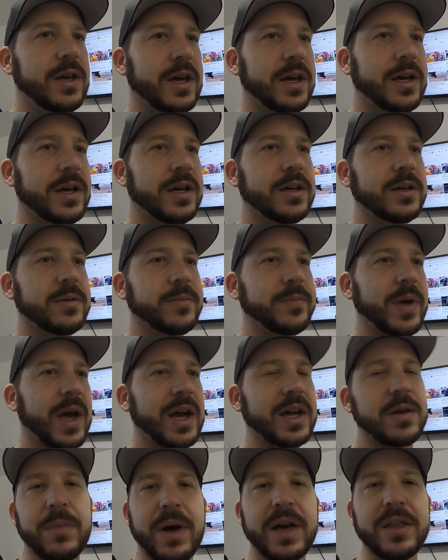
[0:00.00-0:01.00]

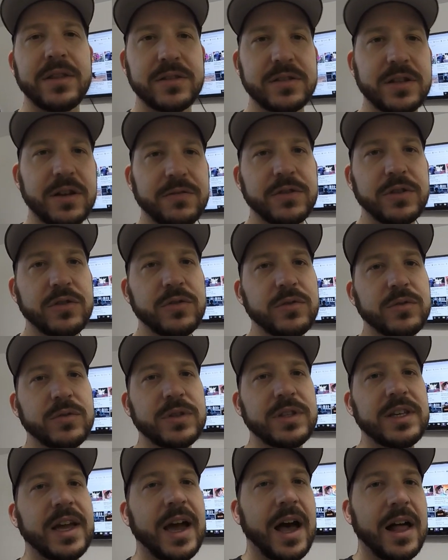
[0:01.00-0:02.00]
I can buy the stuff to
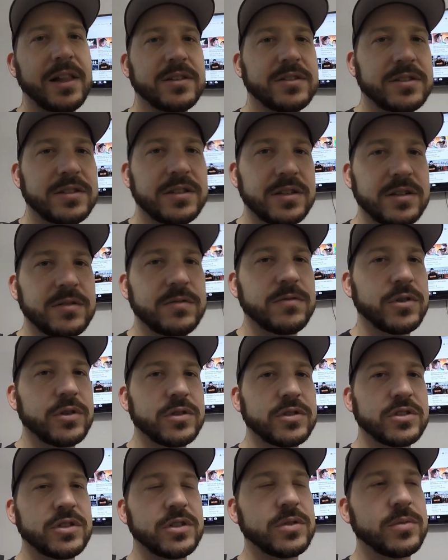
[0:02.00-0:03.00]
do the Allison
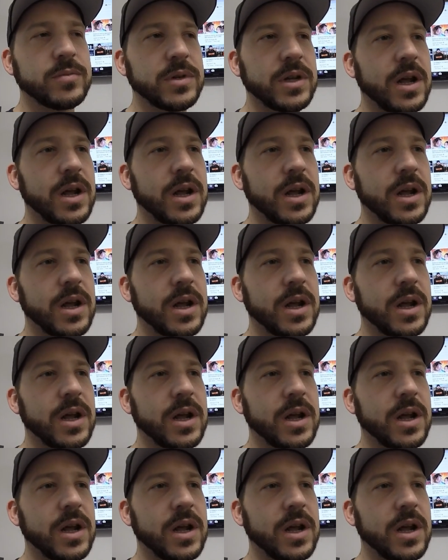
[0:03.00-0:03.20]
conversion.